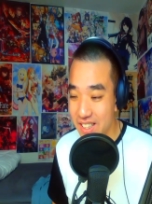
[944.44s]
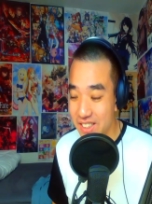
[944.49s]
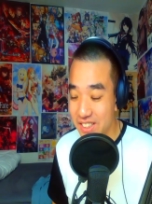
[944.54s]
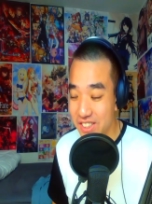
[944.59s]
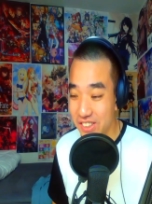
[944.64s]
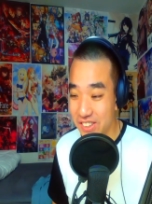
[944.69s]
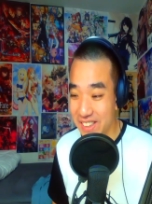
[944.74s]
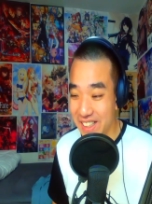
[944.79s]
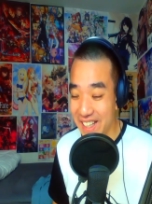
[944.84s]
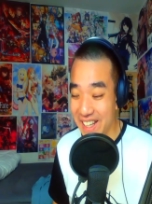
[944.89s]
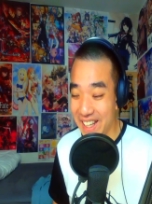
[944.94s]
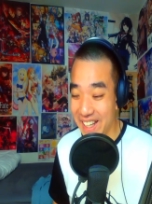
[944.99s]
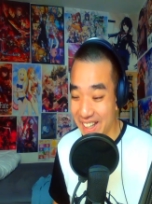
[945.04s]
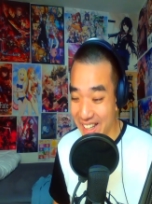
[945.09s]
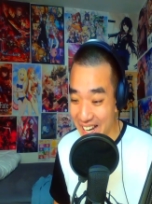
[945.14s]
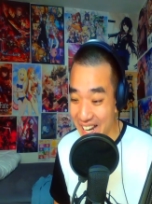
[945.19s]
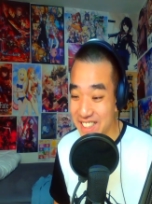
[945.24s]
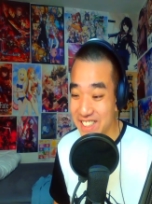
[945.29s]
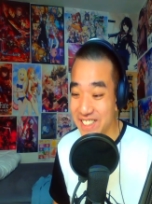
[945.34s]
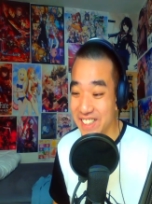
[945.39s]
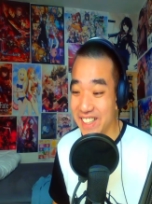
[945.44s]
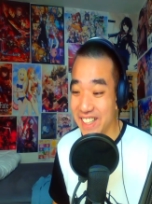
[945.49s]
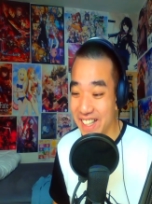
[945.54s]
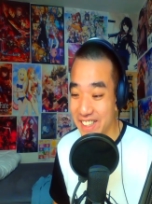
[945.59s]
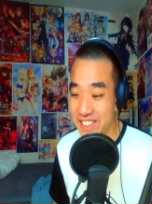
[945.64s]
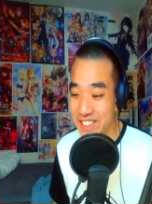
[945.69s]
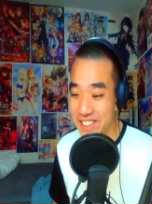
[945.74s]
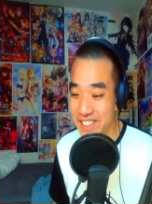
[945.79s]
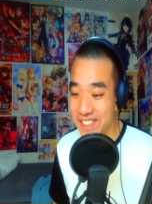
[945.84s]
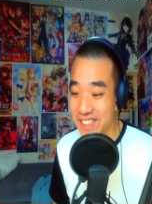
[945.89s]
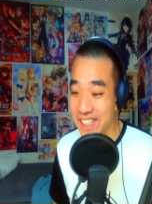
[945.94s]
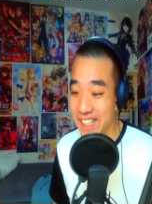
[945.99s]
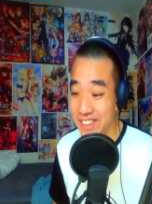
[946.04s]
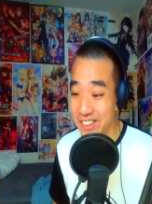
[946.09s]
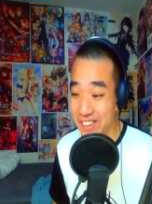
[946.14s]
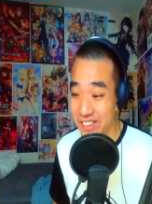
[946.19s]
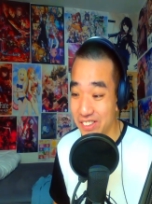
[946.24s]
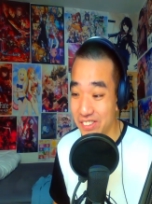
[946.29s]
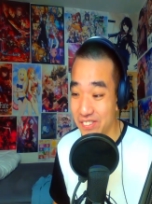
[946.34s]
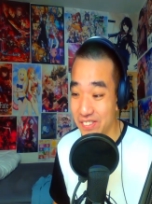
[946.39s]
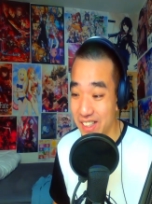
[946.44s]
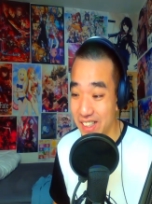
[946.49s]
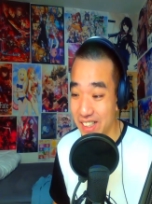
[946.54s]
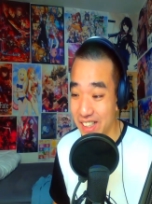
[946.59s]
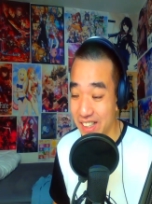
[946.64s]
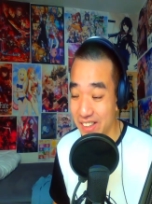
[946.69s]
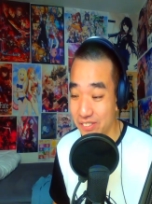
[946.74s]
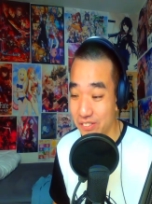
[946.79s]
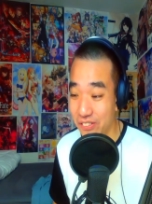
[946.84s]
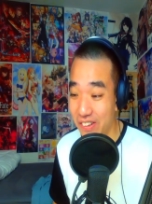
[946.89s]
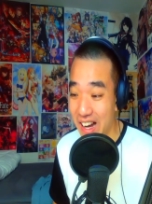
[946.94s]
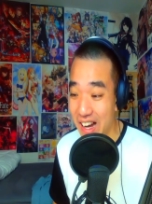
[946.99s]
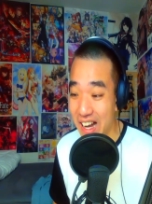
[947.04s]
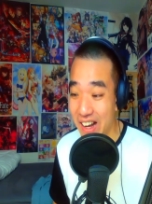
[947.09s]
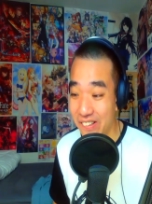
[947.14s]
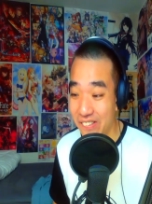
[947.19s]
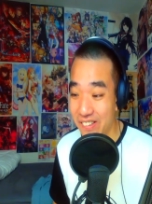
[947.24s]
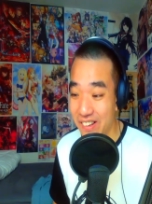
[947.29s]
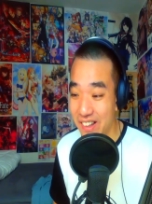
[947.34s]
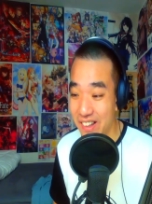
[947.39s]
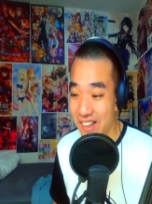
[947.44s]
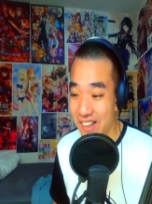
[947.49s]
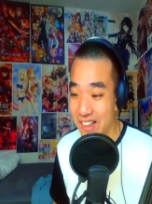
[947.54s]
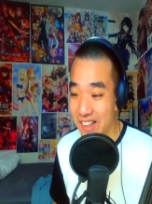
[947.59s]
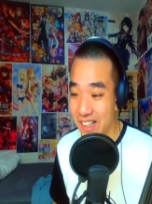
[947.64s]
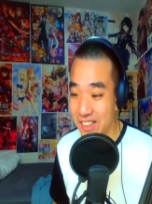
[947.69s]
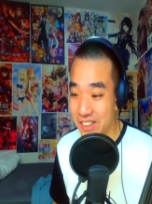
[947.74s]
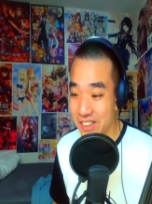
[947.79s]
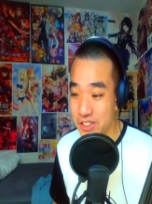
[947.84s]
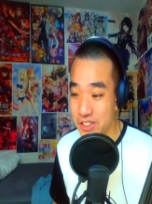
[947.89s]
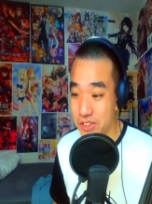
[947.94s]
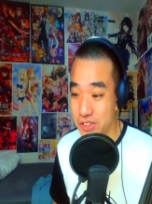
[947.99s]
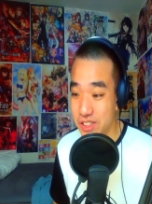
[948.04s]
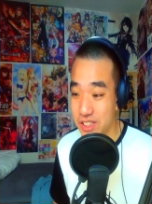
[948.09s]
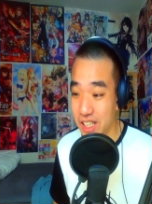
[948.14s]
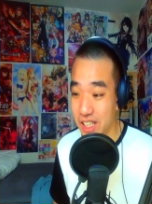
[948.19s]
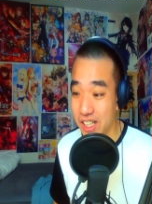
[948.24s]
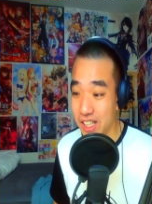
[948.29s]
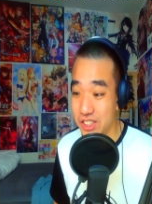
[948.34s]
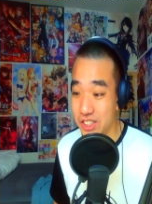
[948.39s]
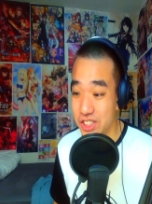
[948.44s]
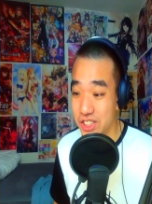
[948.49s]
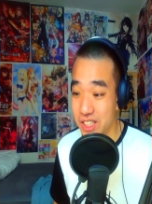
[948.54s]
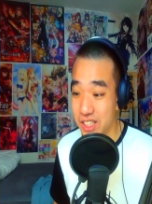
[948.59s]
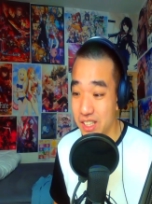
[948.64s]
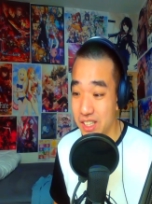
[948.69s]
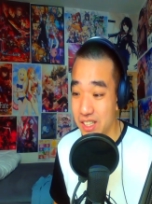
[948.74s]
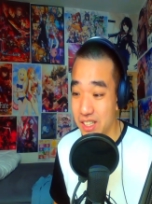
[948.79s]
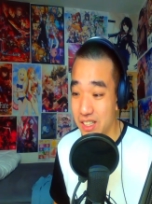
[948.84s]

Dude, they actually hit Chisato, man. Like wow. I thought you'd dodge.